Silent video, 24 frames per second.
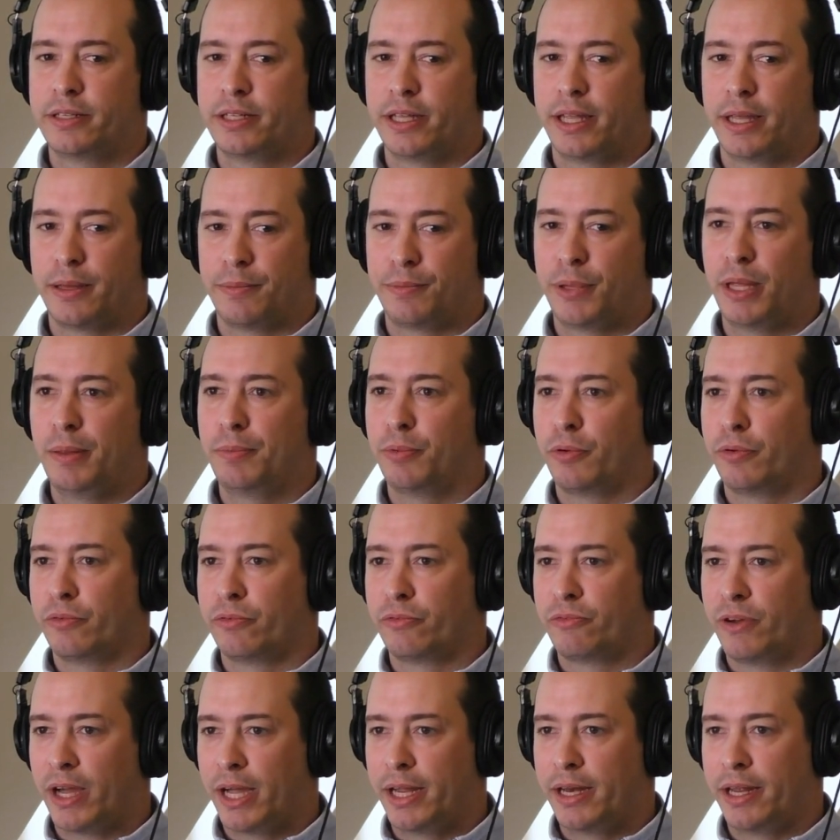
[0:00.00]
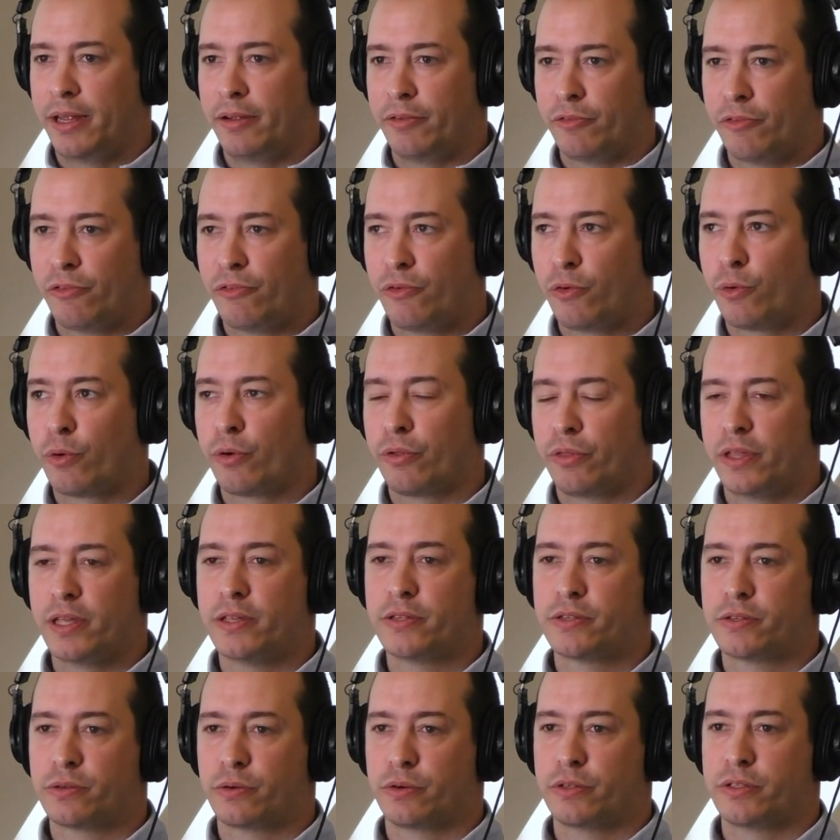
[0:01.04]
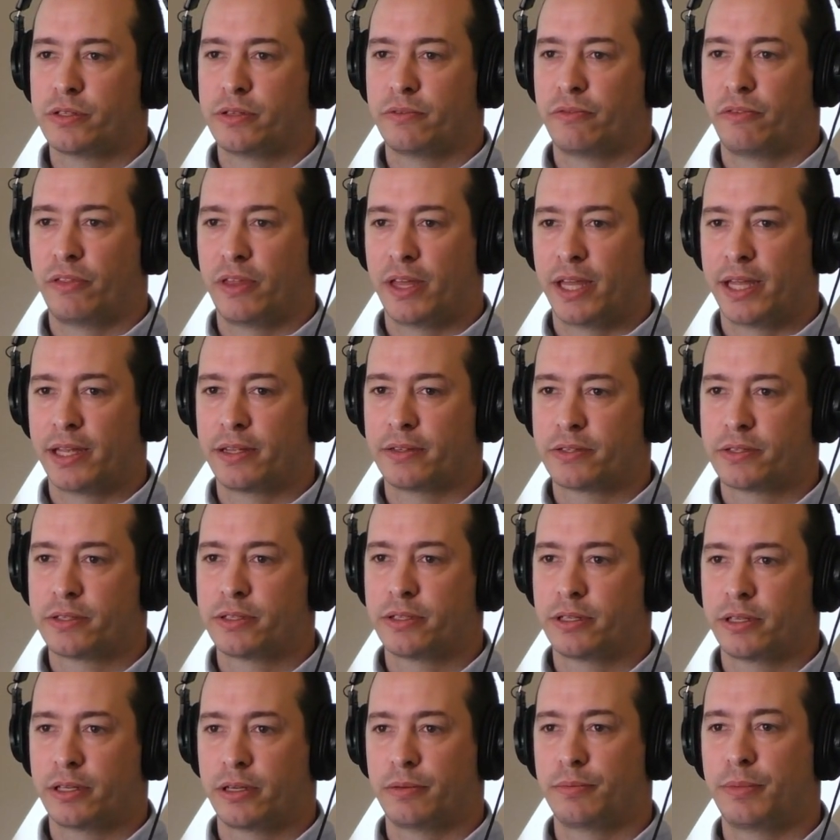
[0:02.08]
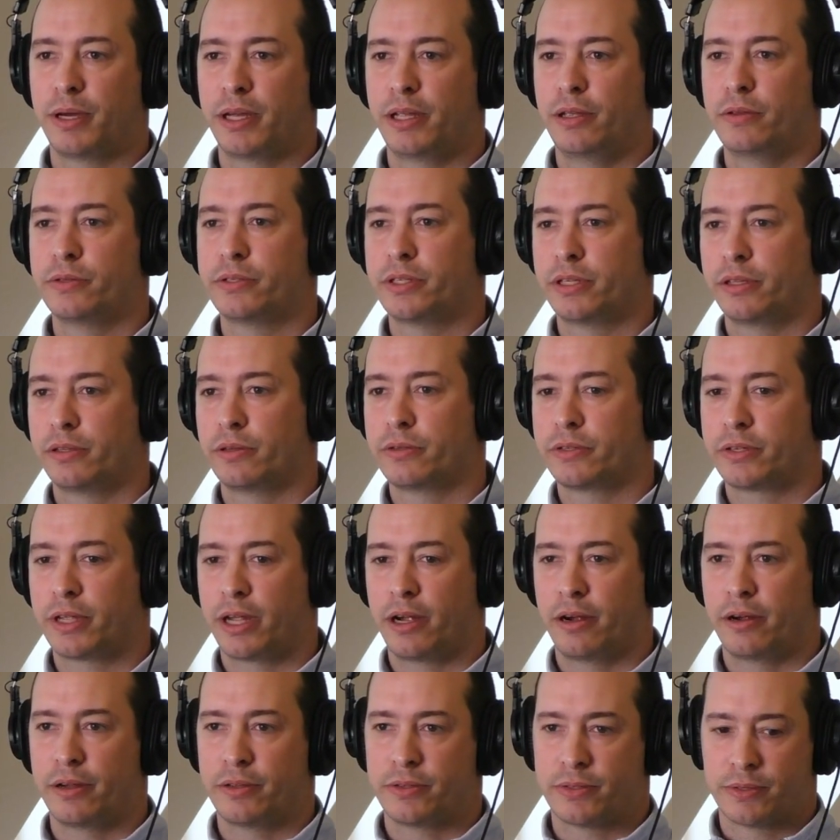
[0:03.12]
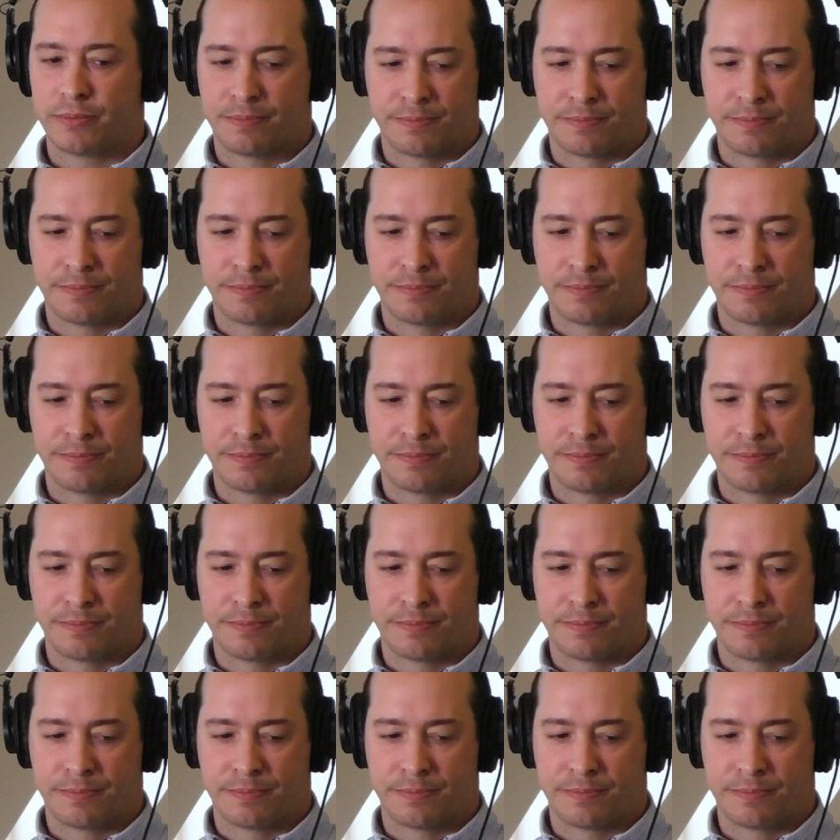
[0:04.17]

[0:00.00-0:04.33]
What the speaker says: get people fighting for these sorts of things by using those carrots.